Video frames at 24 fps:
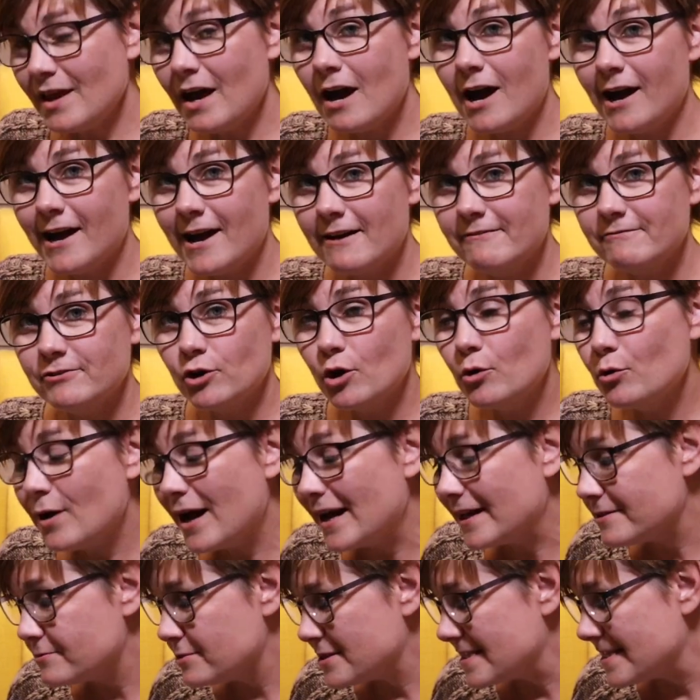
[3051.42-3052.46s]
I have no
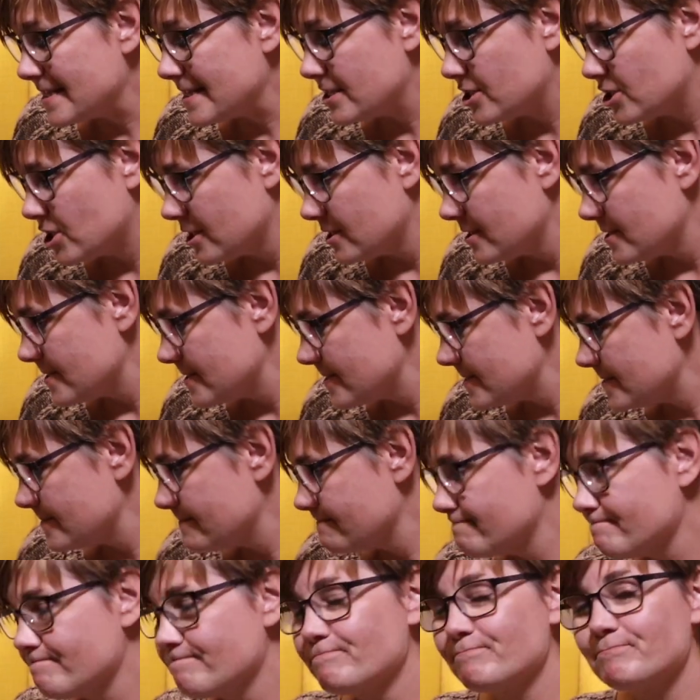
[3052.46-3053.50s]
acquisitions.
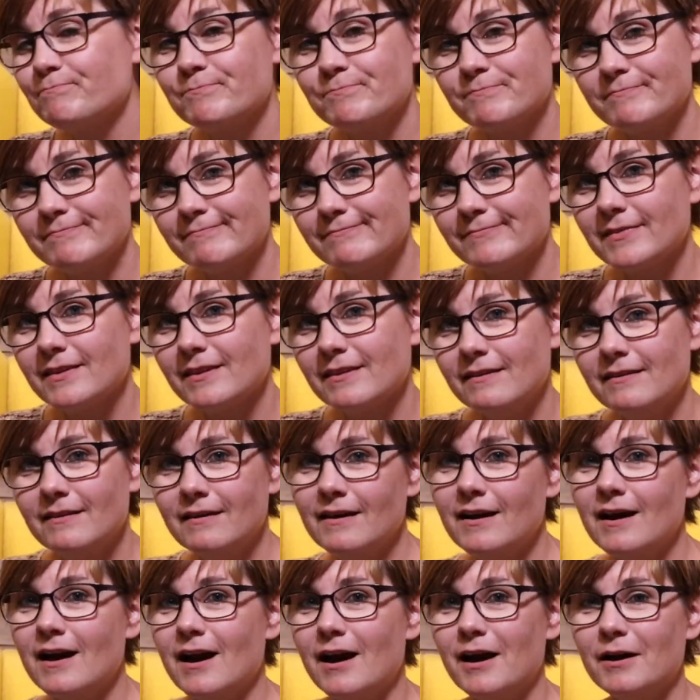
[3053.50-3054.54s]

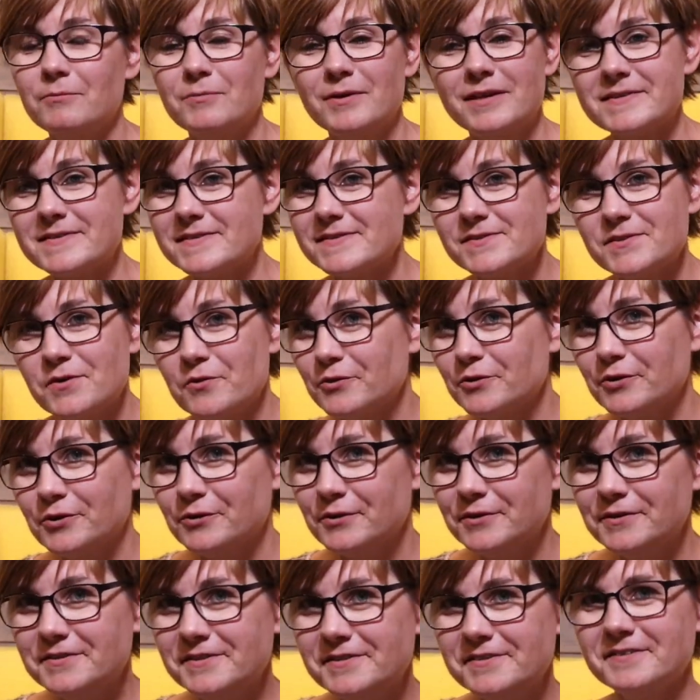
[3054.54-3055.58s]
I've been so
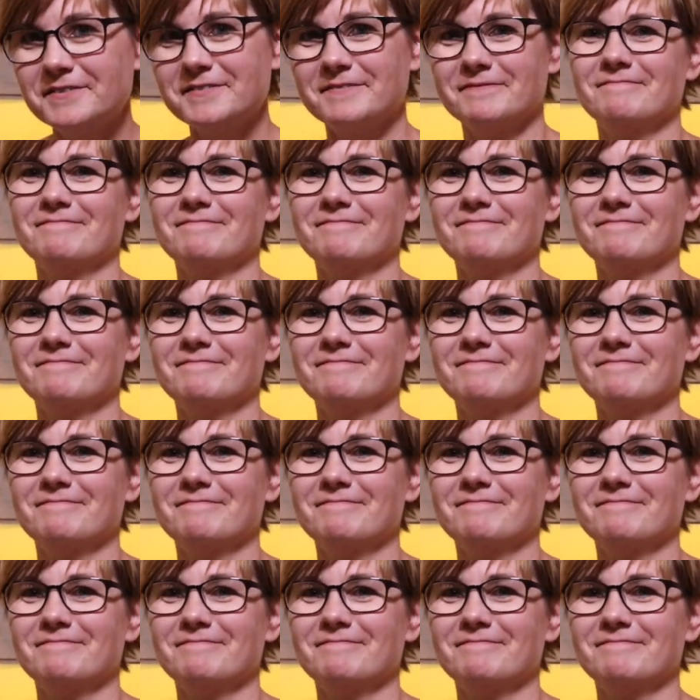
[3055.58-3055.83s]
good.